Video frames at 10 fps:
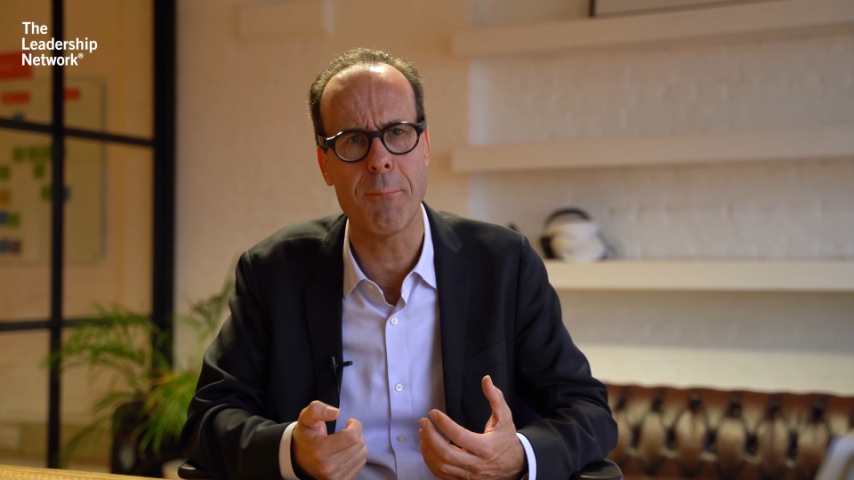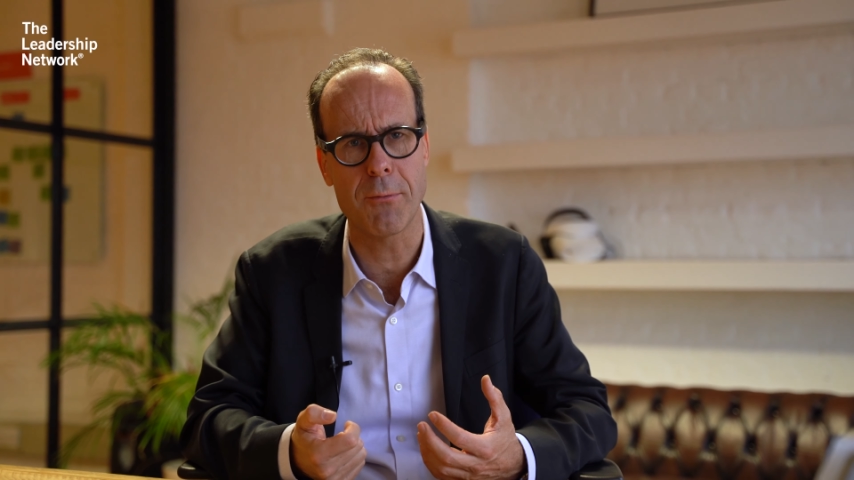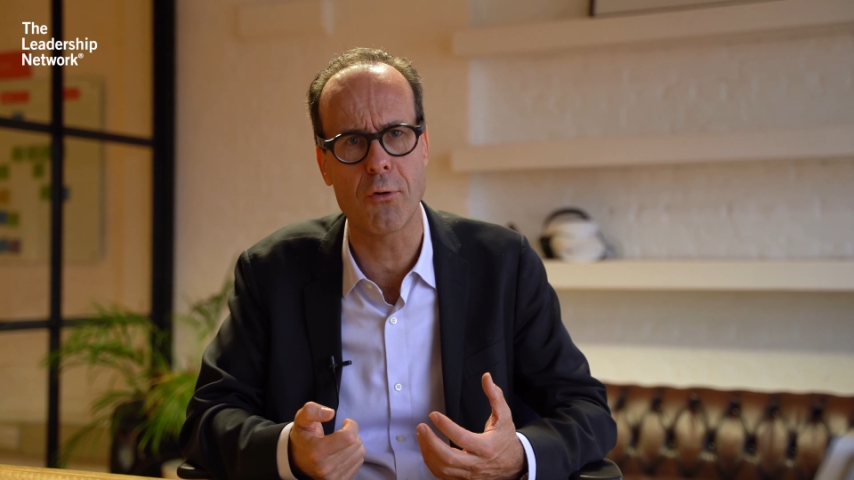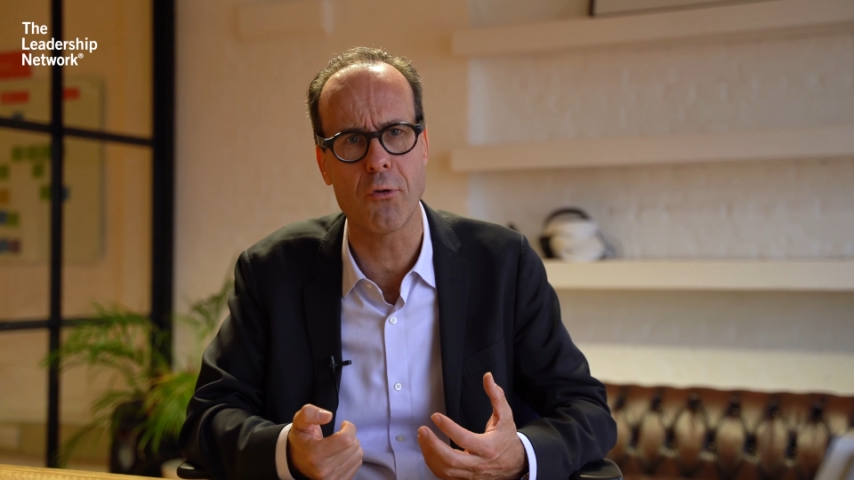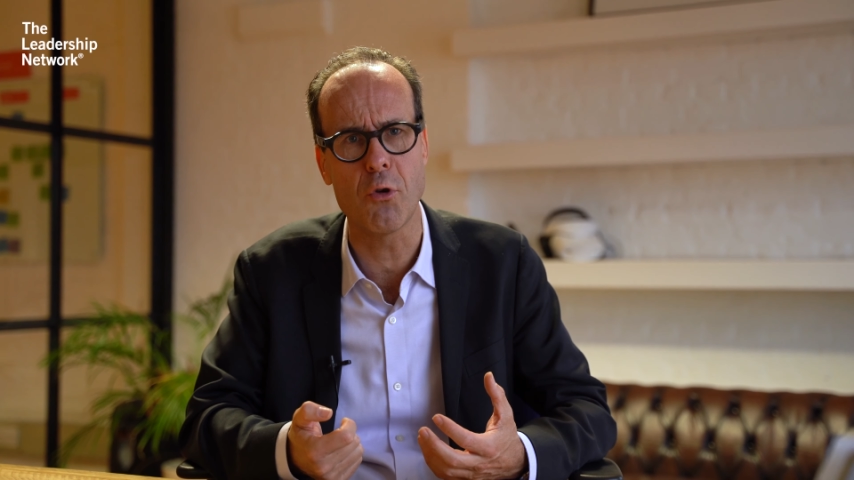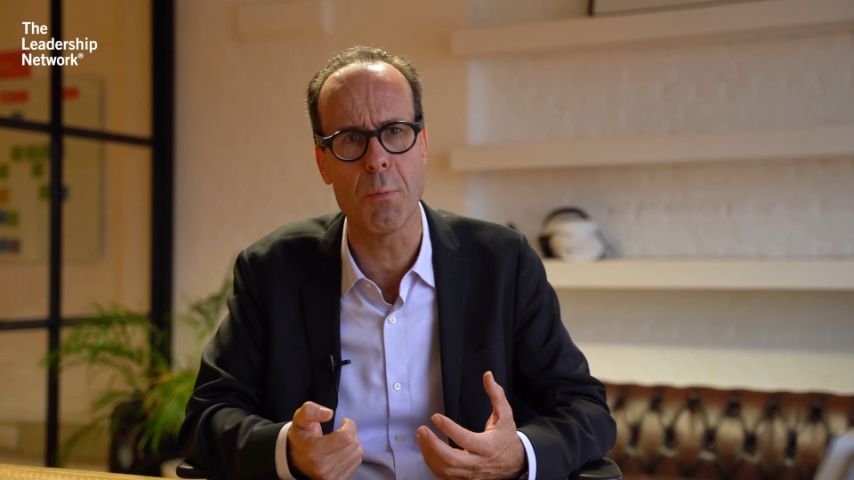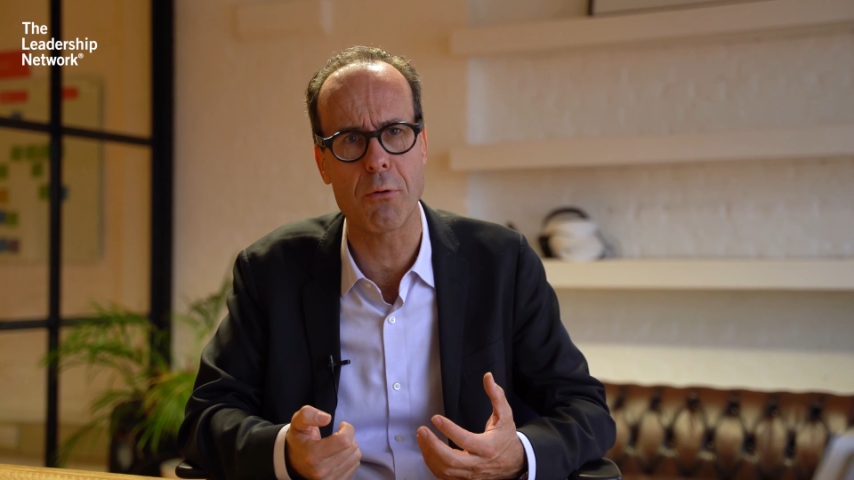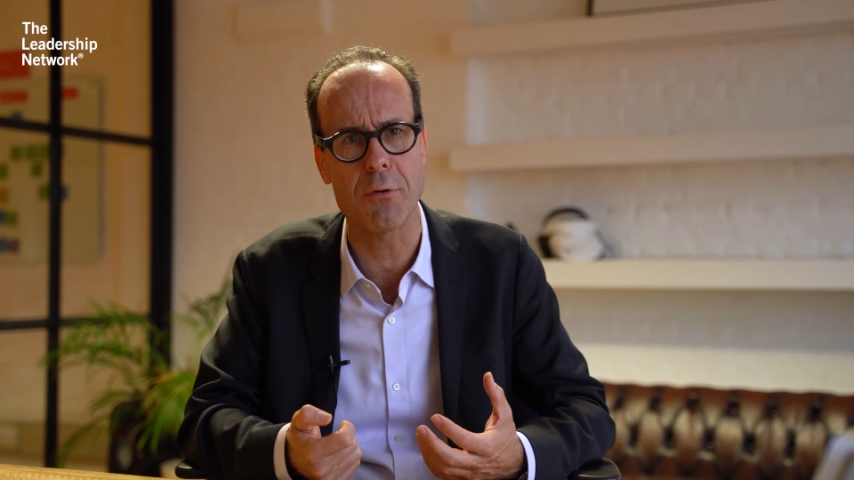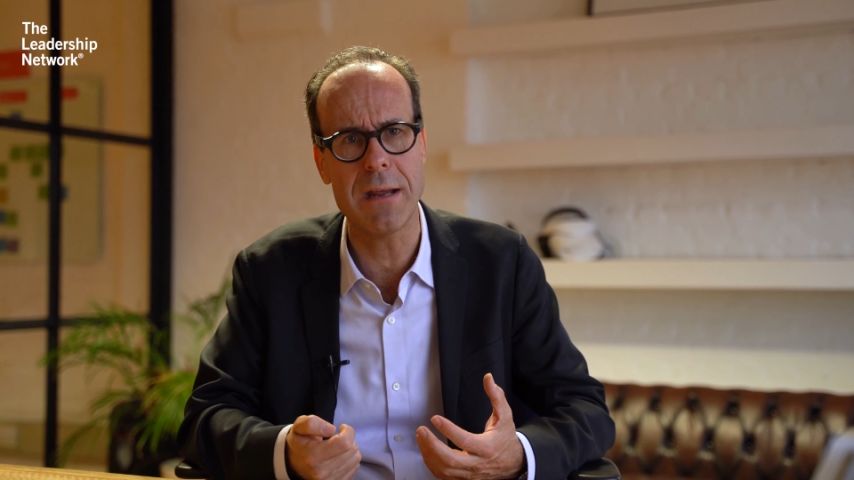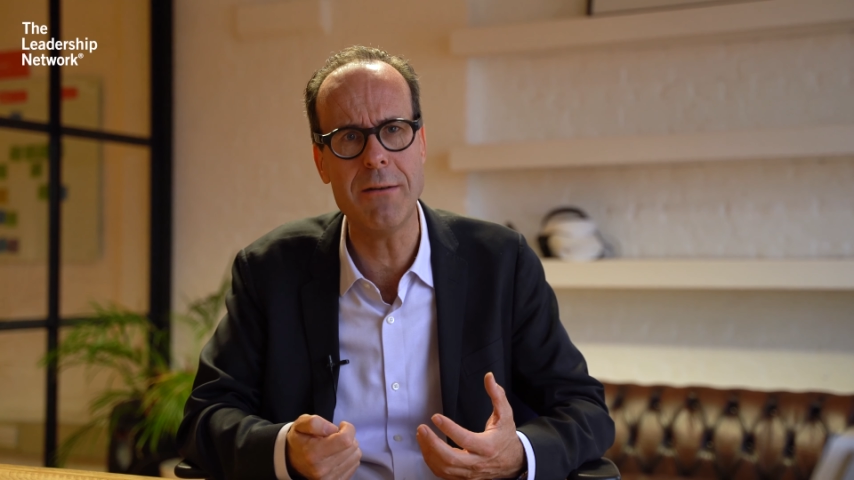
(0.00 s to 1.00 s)
from the consumer
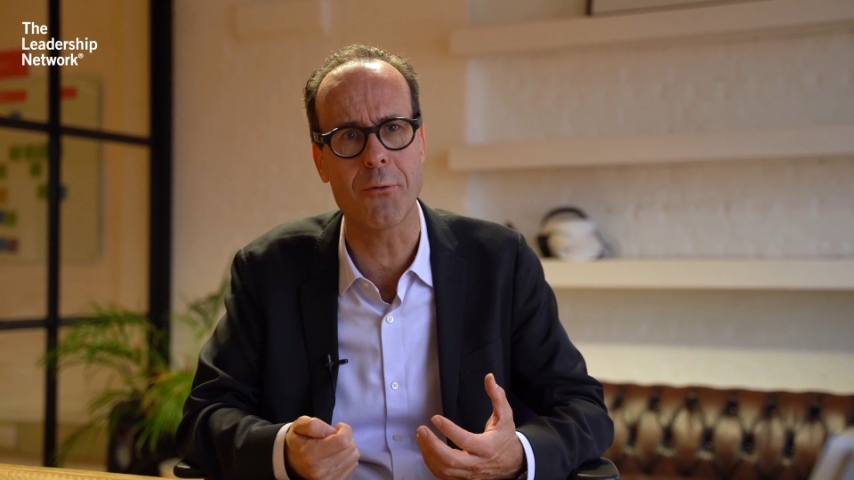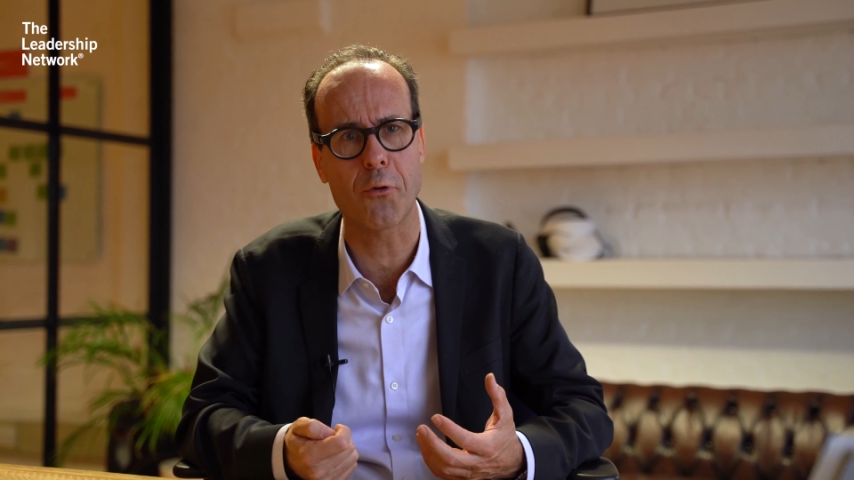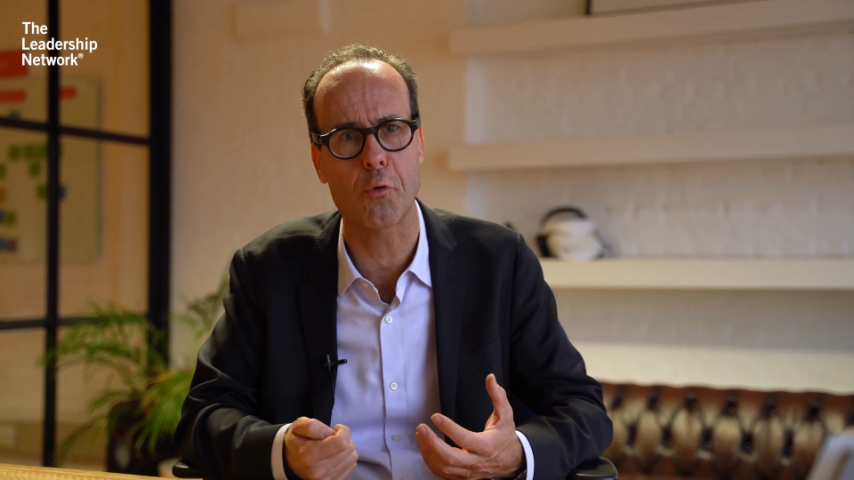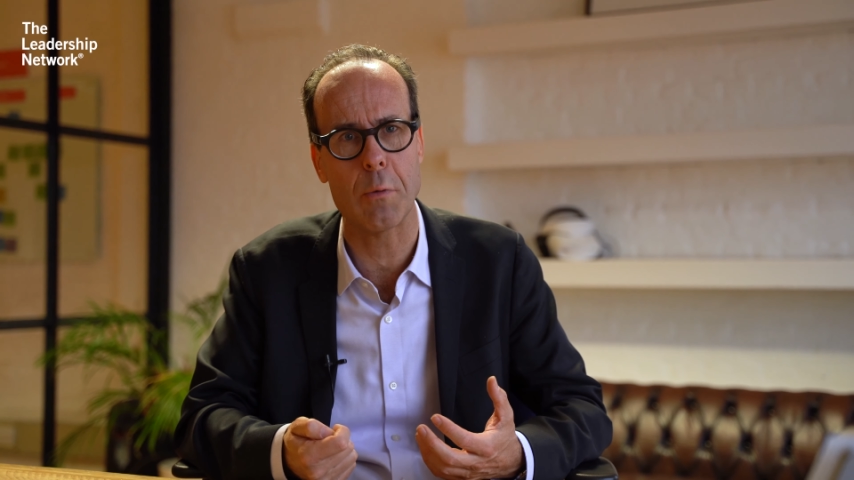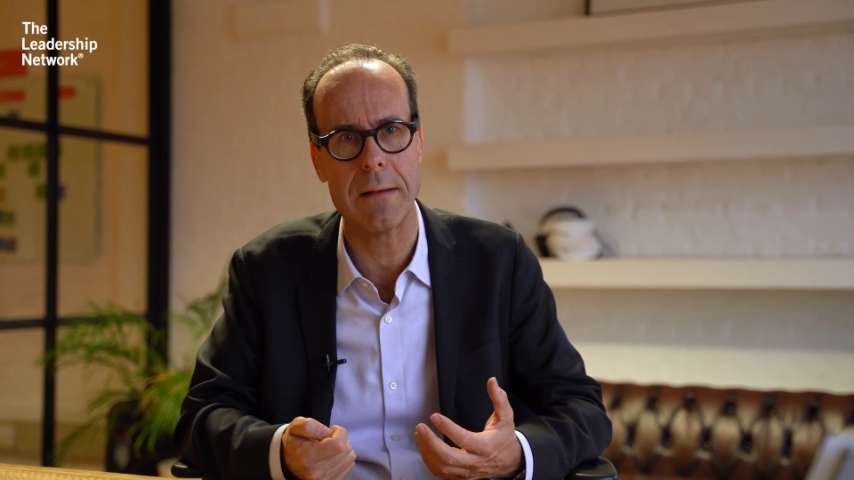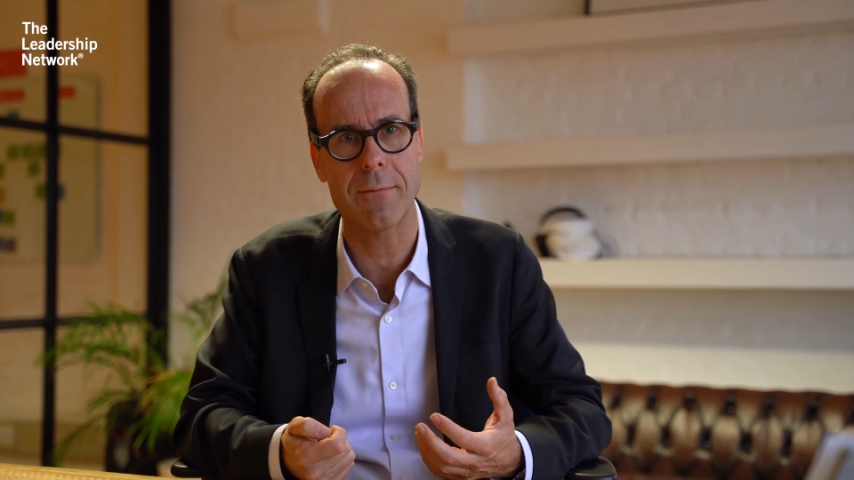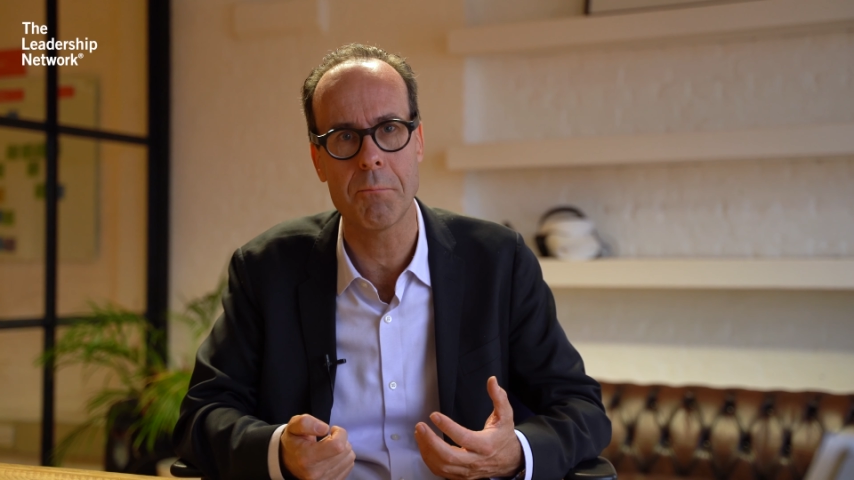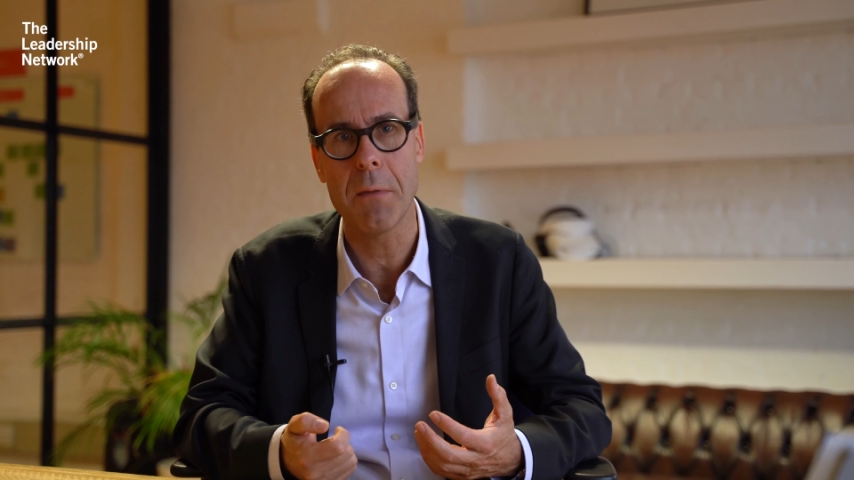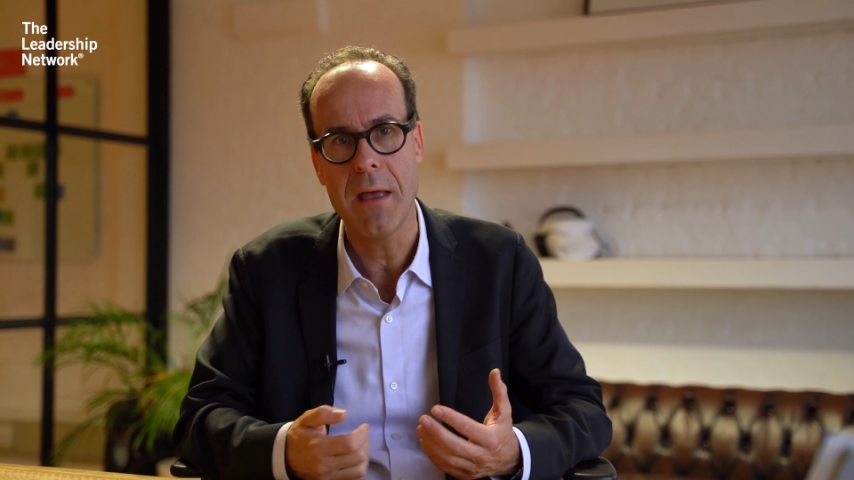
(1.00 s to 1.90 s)
good industries.